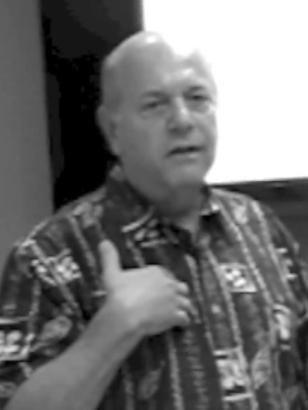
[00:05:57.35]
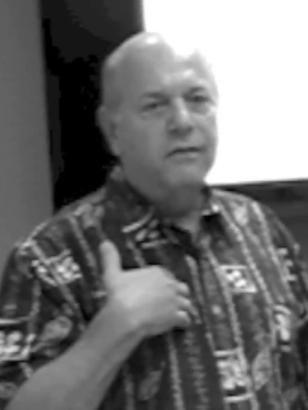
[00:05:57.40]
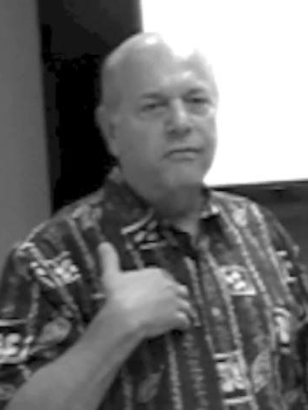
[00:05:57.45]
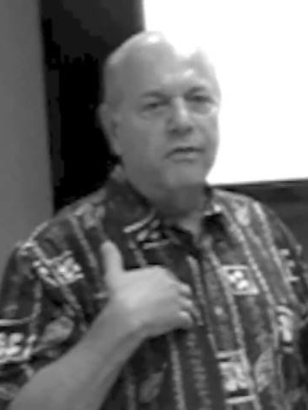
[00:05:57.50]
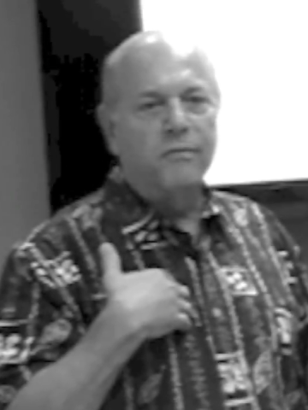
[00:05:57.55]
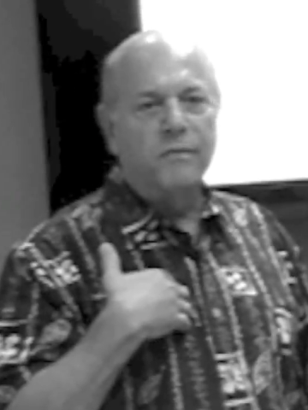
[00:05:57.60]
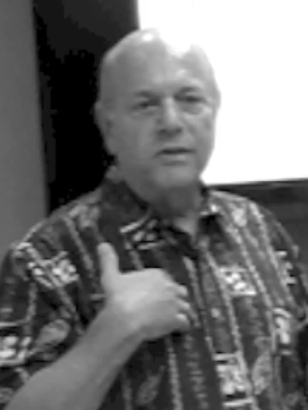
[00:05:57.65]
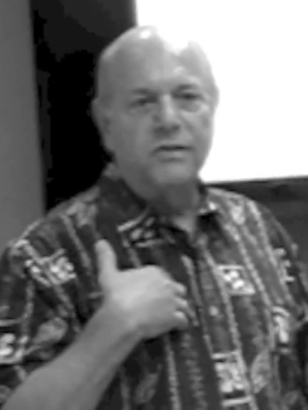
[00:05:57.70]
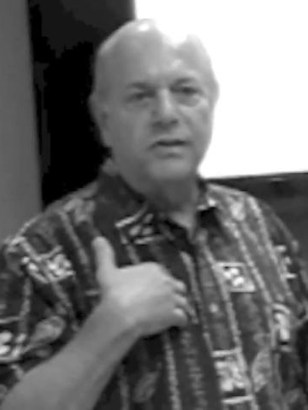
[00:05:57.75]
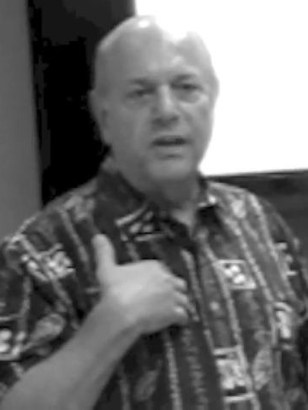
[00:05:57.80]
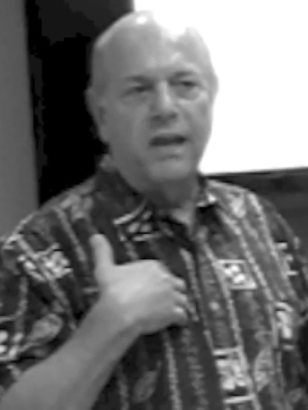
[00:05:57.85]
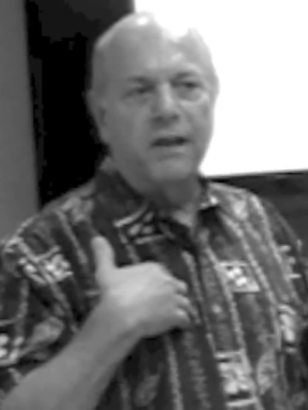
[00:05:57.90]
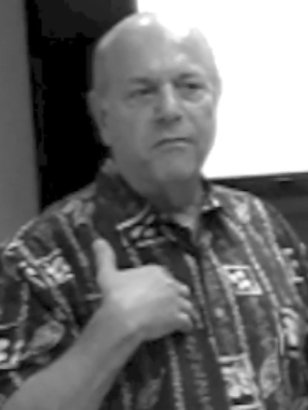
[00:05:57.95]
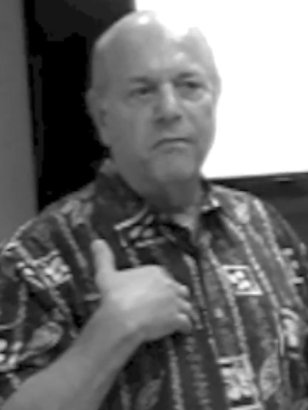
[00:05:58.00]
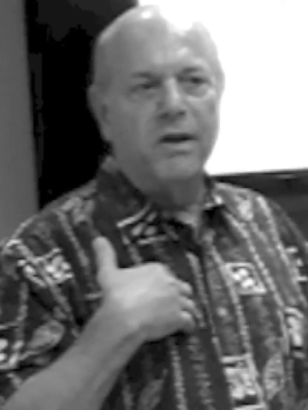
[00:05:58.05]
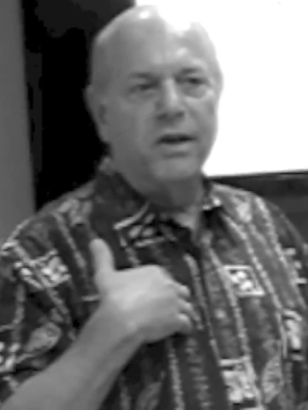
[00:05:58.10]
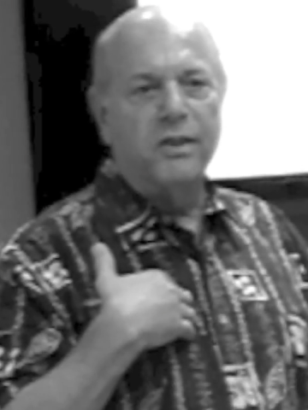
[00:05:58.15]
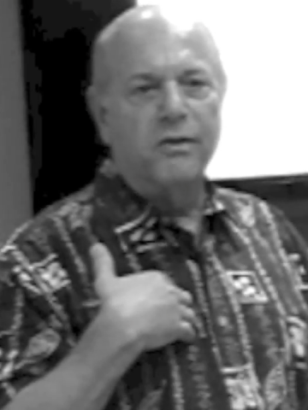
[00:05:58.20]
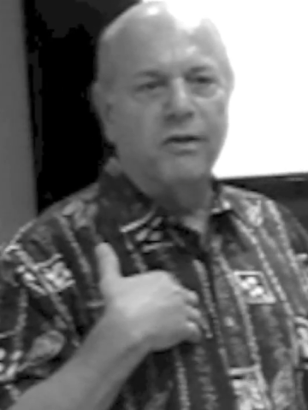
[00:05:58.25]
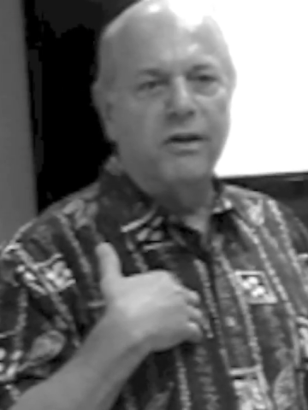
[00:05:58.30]
from the same
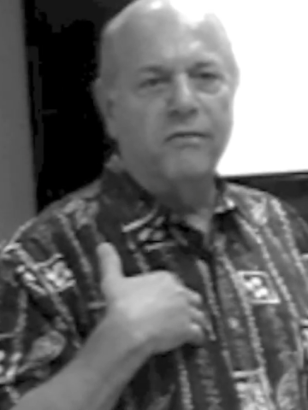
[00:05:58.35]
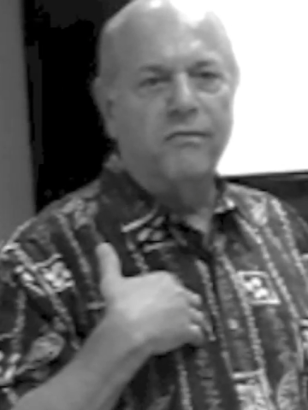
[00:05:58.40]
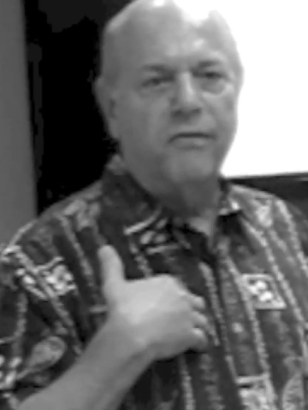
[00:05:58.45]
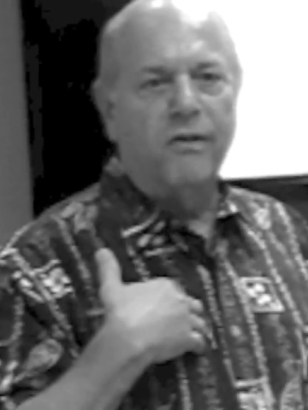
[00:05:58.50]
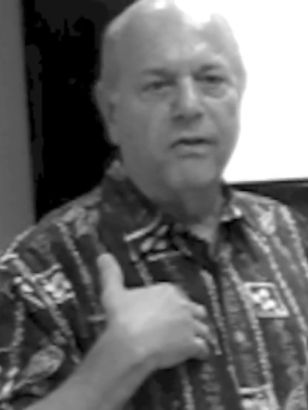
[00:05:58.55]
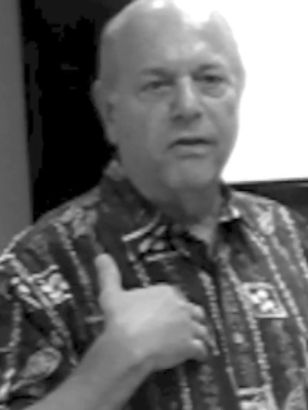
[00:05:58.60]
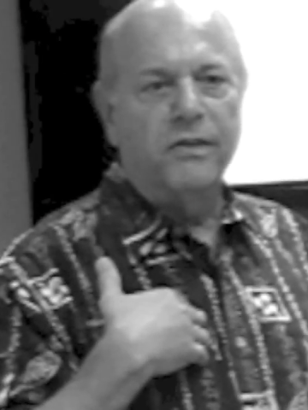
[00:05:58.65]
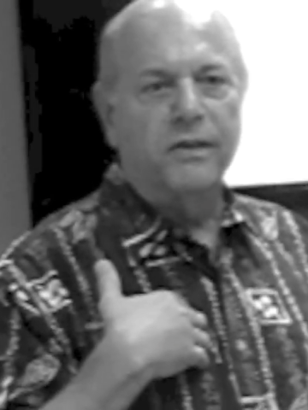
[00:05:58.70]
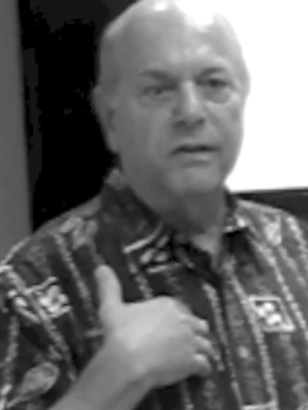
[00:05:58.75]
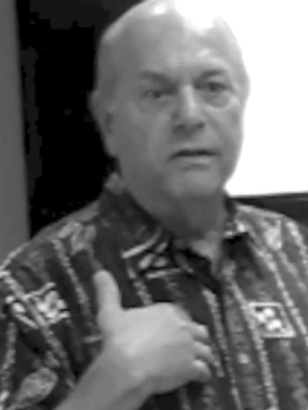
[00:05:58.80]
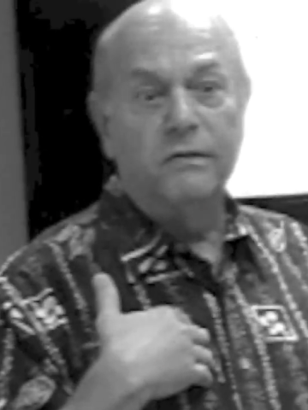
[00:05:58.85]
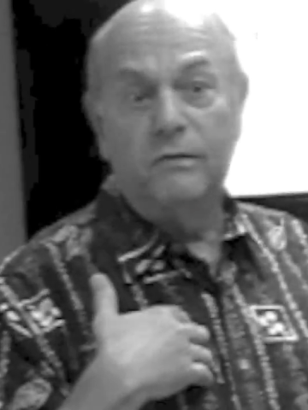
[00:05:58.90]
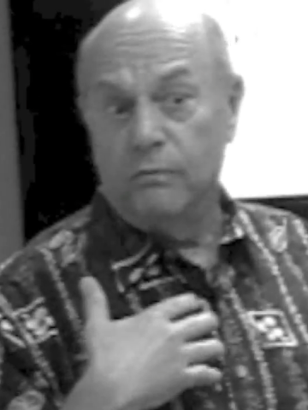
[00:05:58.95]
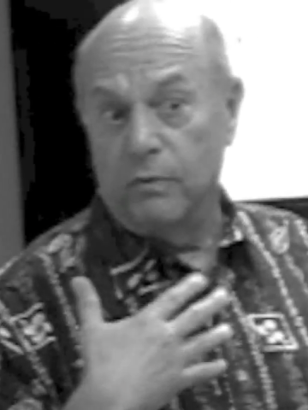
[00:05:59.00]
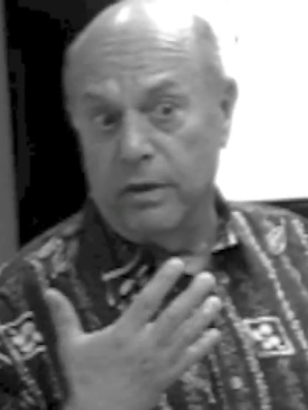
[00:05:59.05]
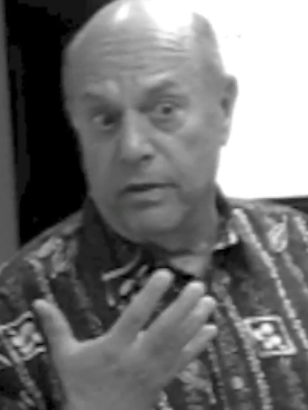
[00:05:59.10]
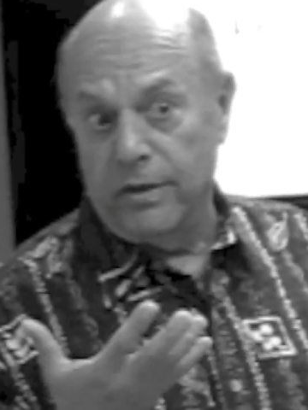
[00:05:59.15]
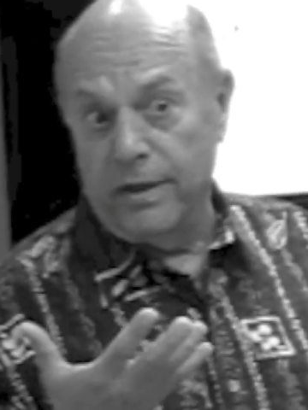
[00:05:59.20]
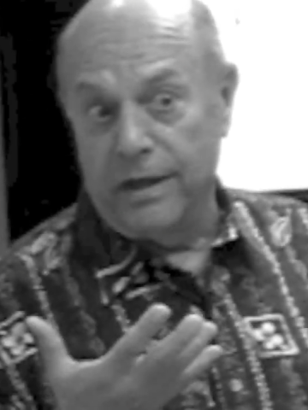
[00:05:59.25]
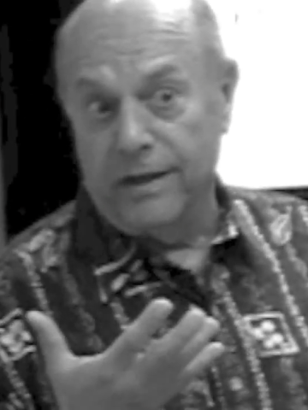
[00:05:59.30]
mother and father,
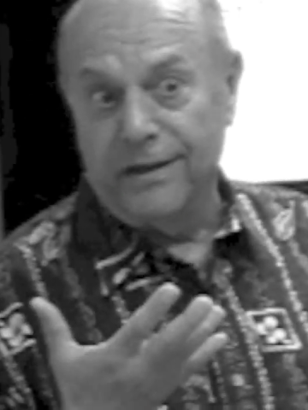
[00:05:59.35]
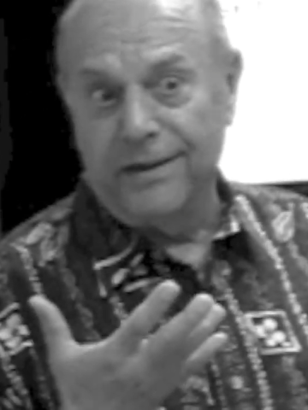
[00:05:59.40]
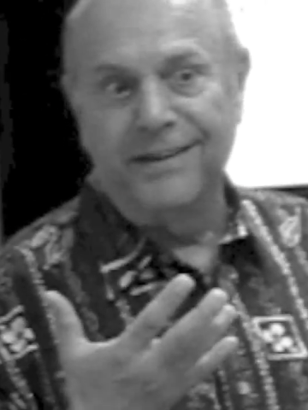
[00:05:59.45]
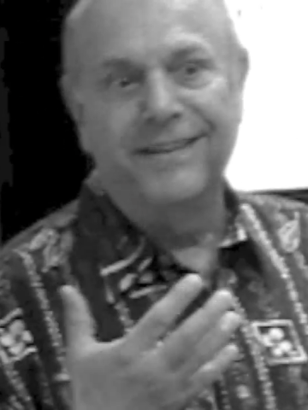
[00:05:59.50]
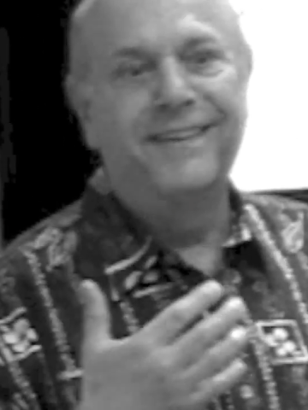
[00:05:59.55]
we think.